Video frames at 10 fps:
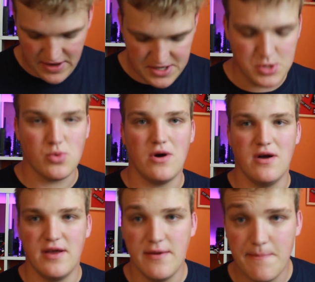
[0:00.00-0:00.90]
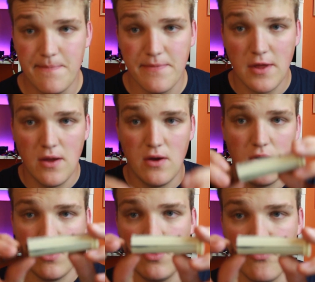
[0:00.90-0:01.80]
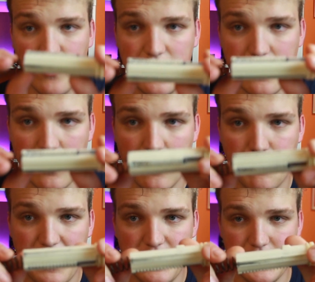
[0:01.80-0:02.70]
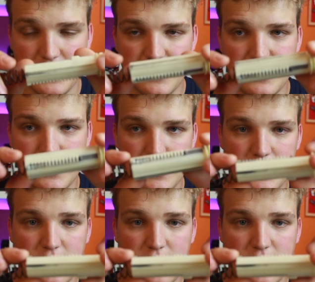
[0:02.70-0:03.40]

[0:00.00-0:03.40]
that is why on recoil pistons